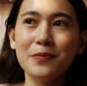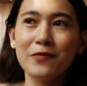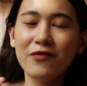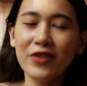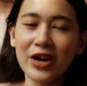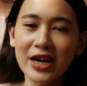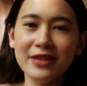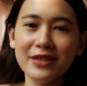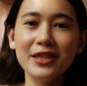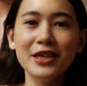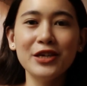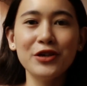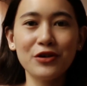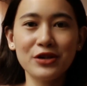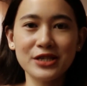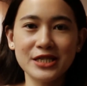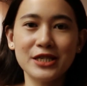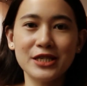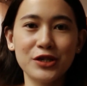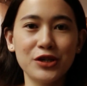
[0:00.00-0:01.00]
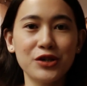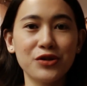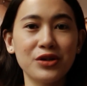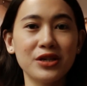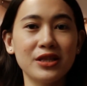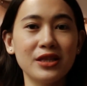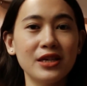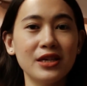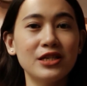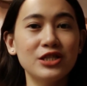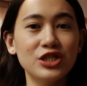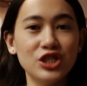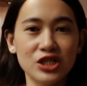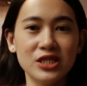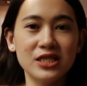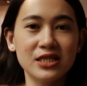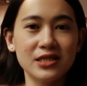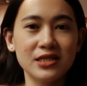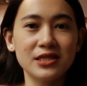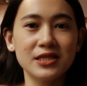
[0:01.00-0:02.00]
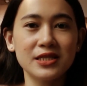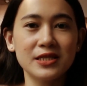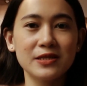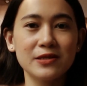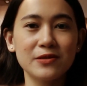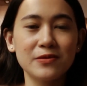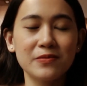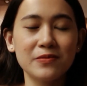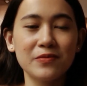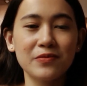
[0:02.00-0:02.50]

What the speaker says: finding your security in Jesus.